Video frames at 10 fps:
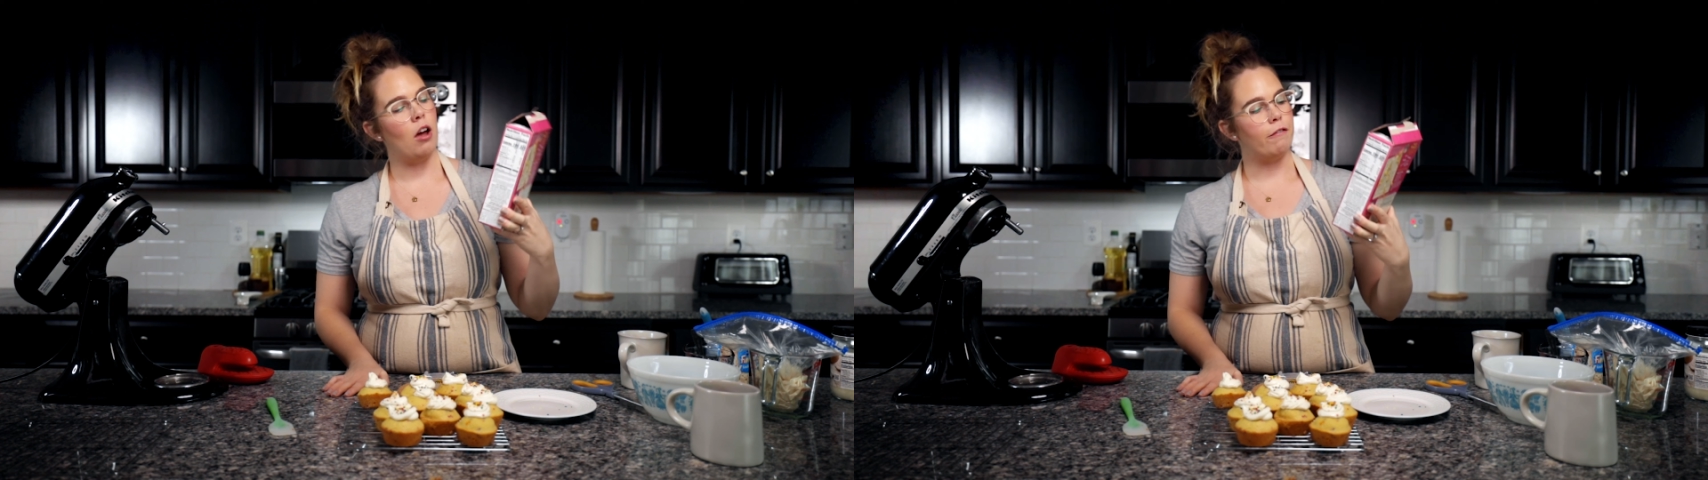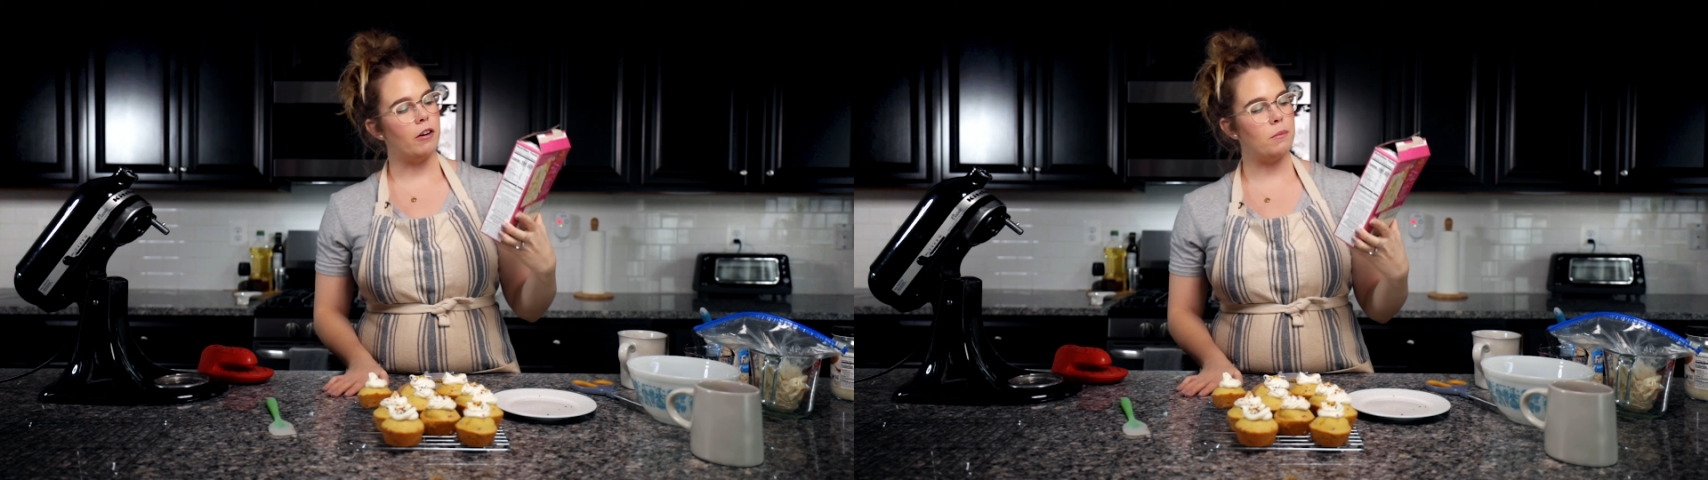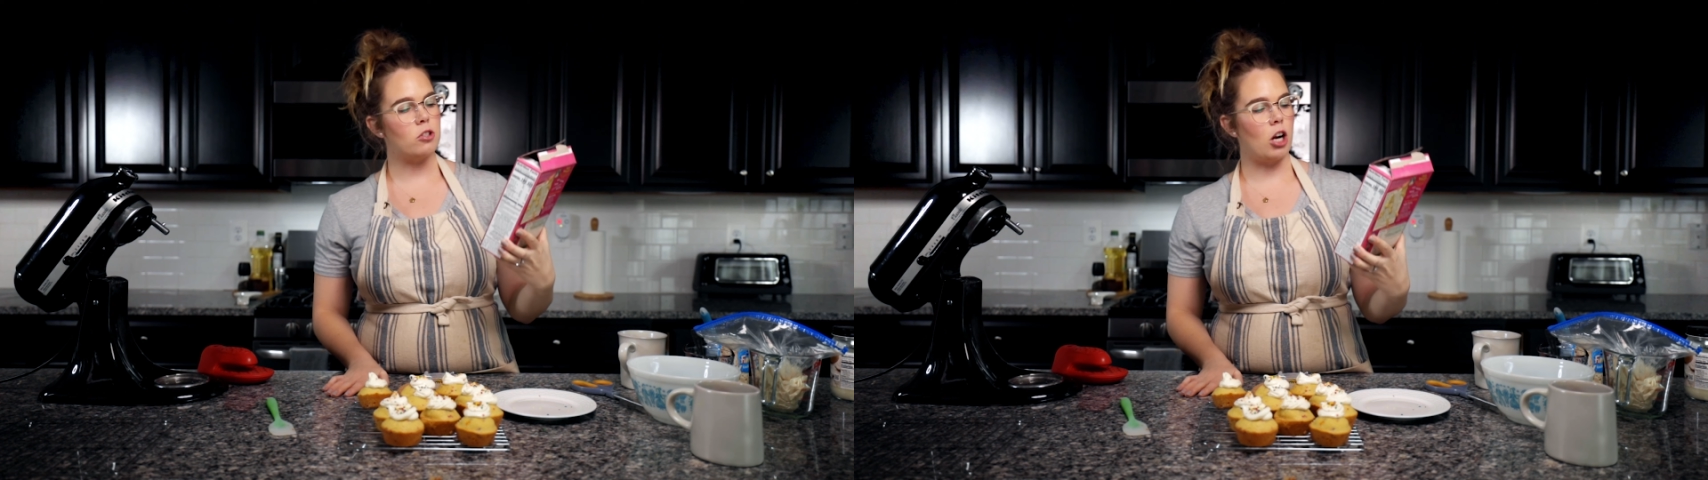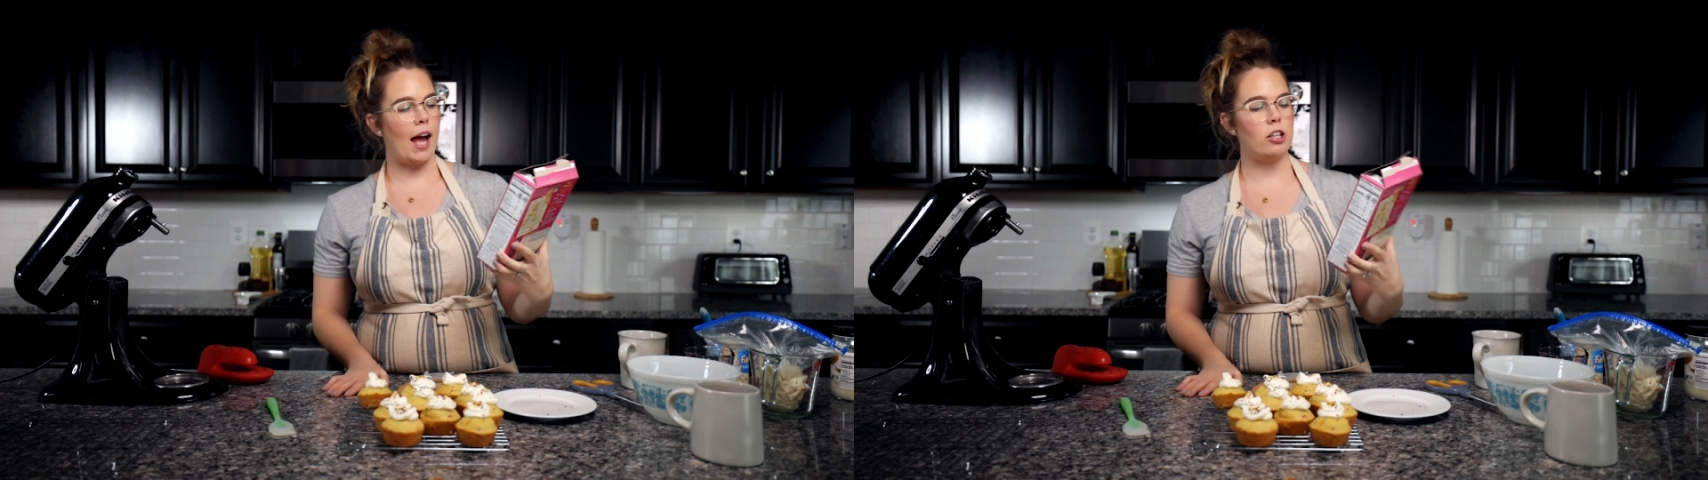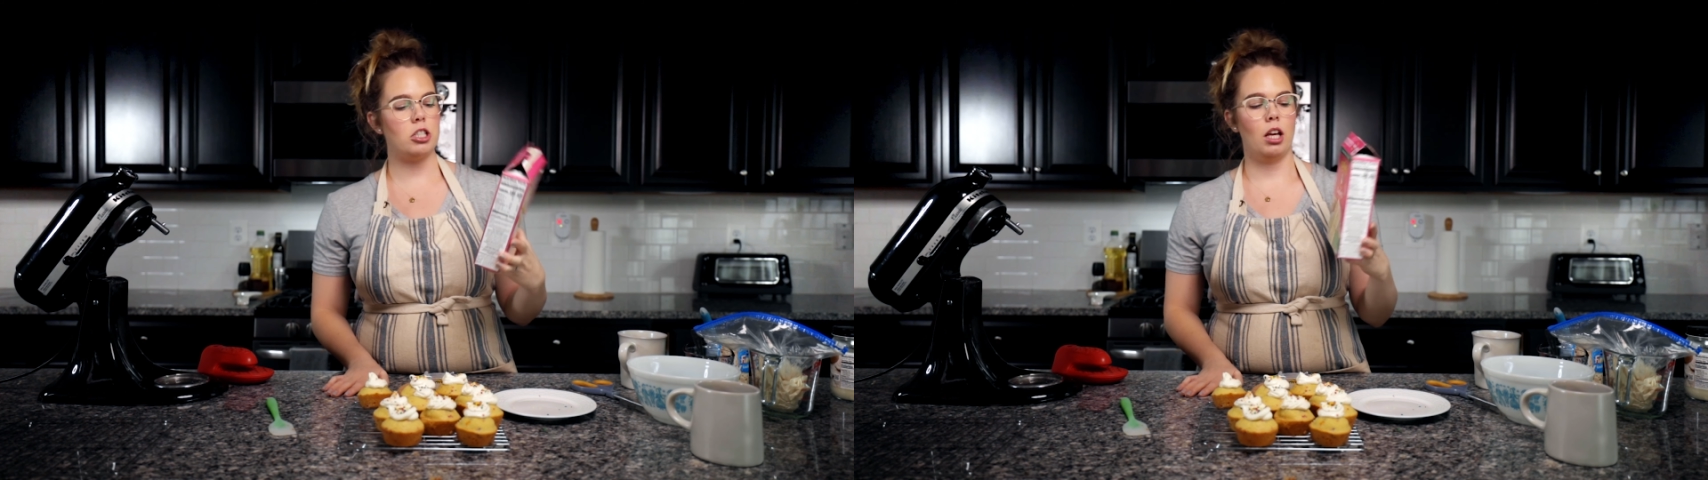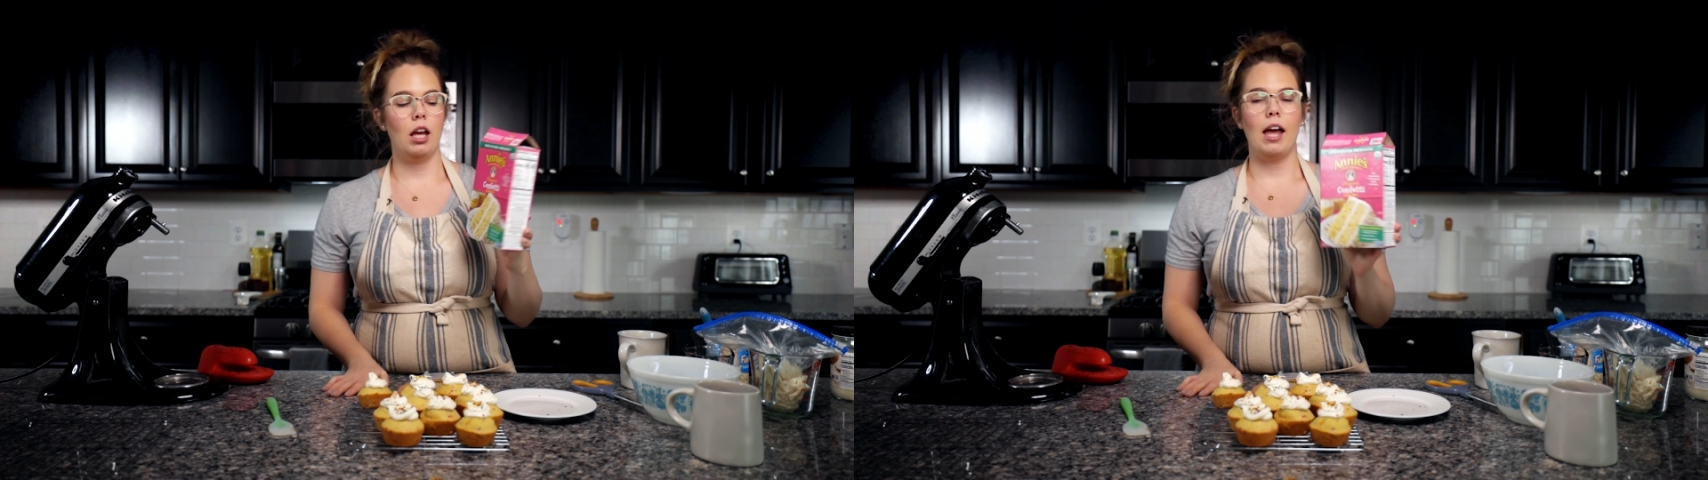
from scratch,